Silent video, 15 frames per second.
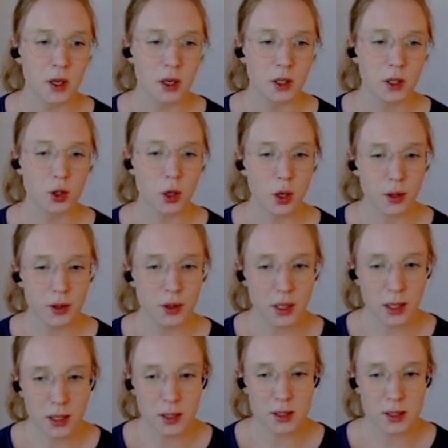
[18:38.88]
turn
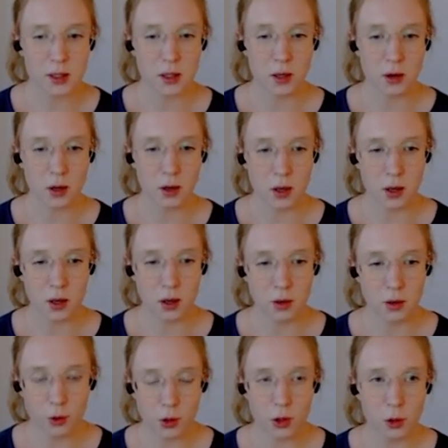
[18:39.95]
these
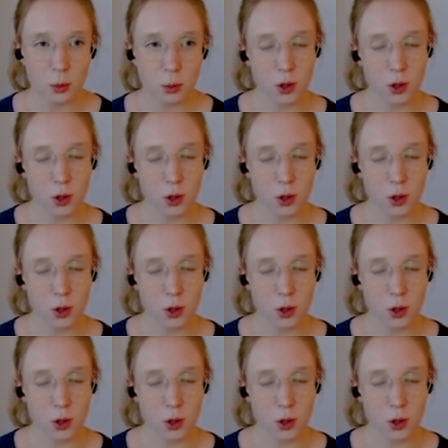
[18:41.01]
vulnerable